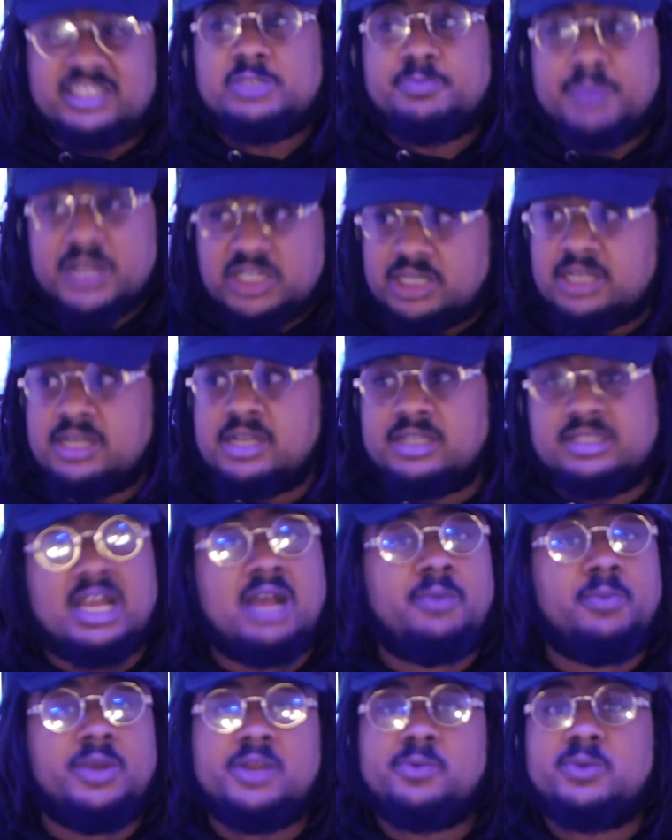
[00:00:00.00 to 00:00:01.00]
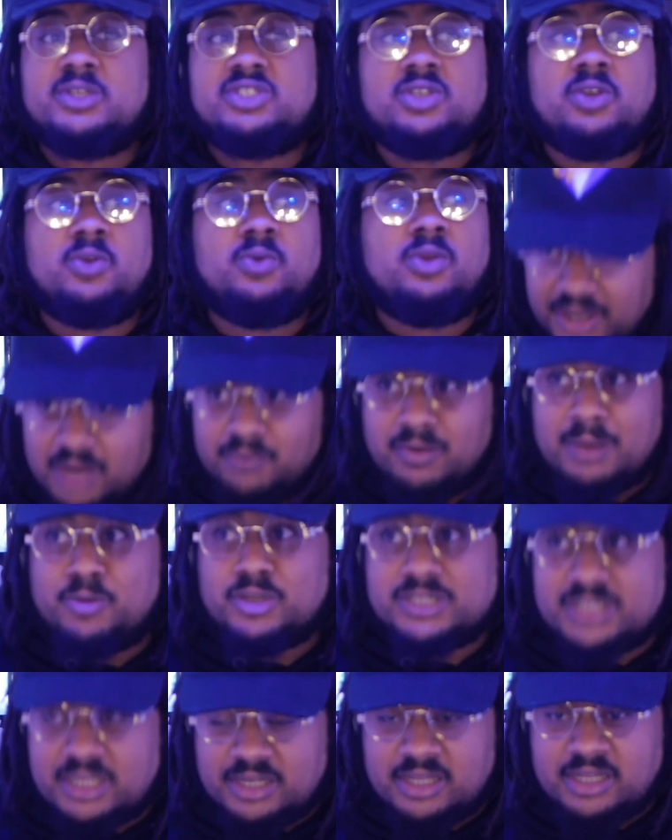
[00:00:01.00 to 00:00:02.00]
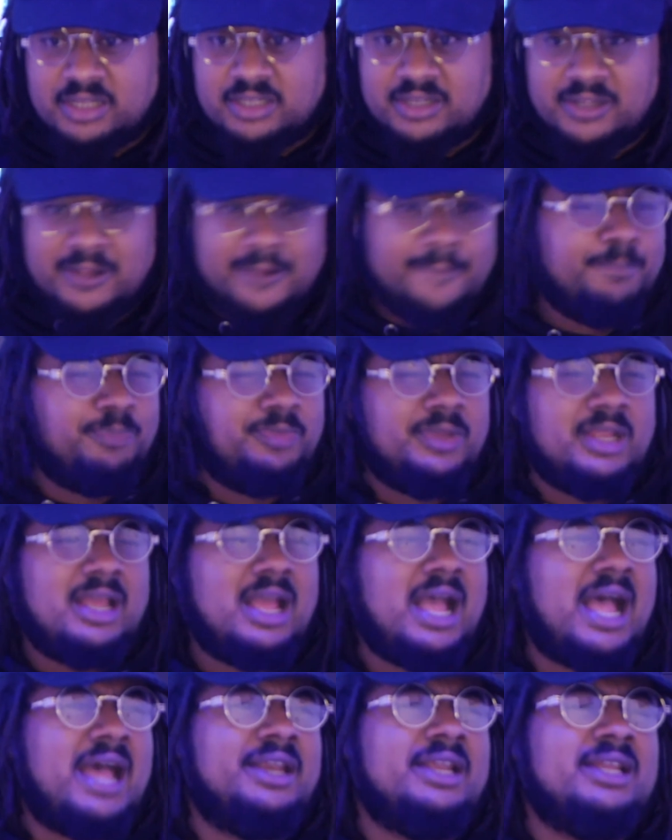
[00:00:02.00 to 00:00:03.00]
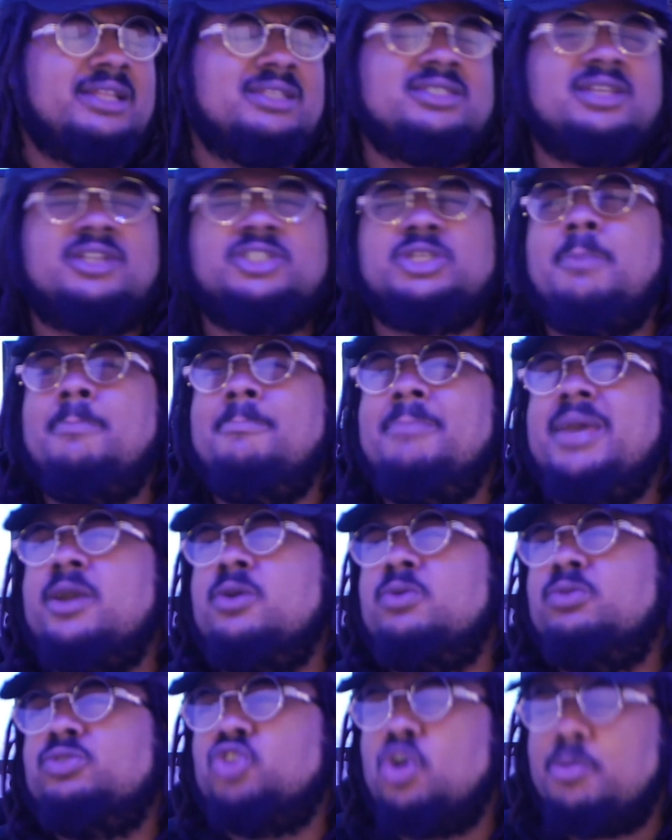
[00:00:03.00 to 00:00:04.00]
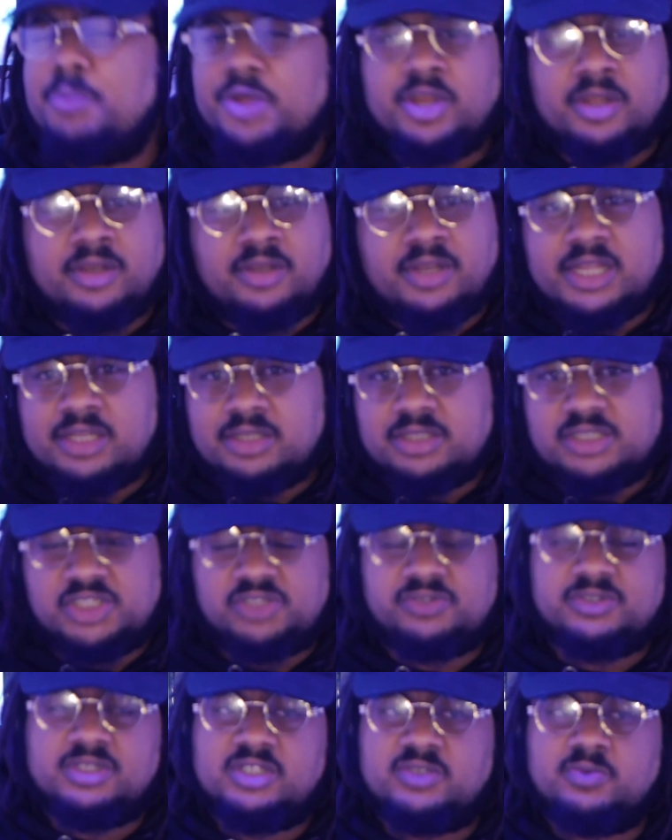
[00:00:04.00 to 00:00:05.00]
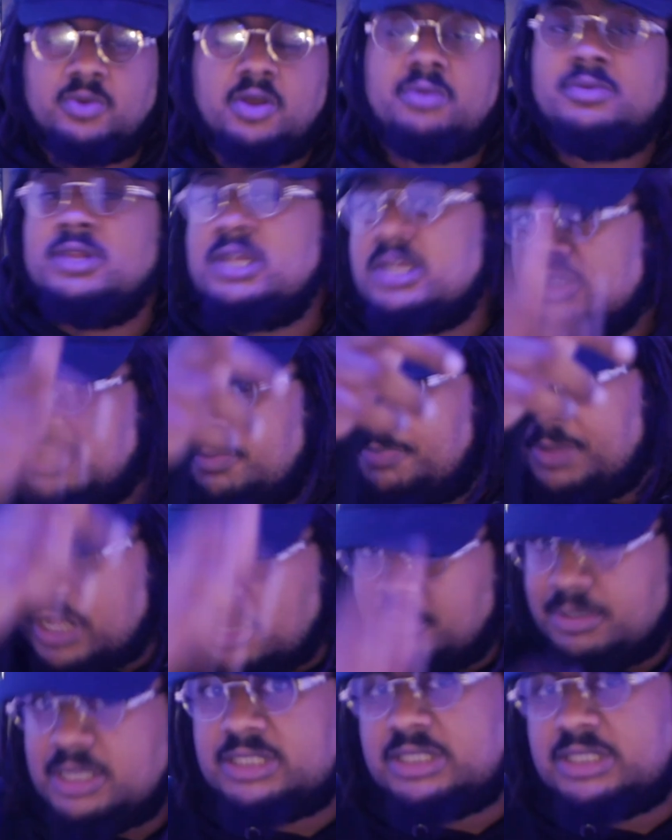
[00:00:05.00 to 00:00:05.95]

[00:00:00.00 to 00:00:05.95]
especially in a time where they were so underrepresented and in such a male-dominant industry as well. So big up